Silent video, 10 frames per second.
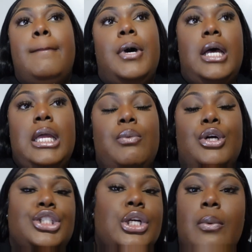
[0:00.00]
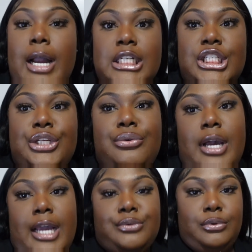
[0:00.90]
but once you're watching you
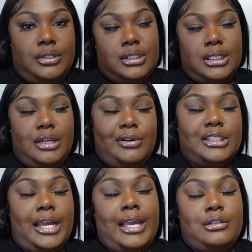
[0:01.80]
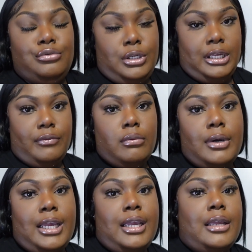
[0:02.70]
guys will see once i do the
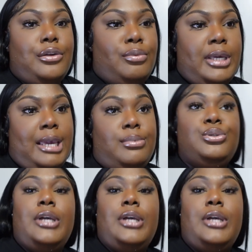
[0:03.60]
giveaway and you'll be able to